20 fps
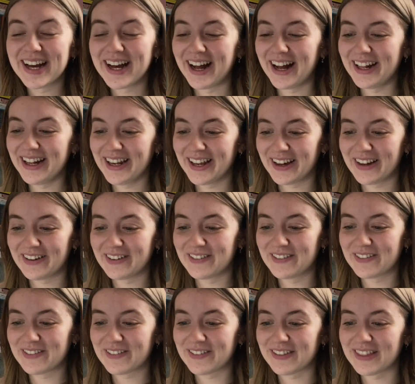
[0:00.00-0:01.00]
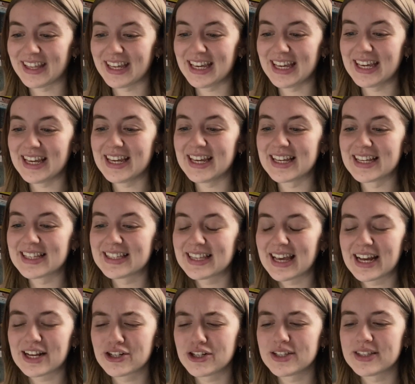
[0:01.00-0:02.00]
I love the
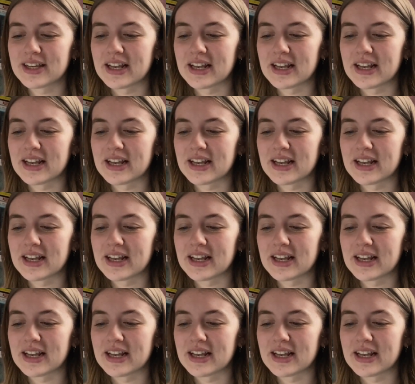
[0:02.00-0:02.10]
sections,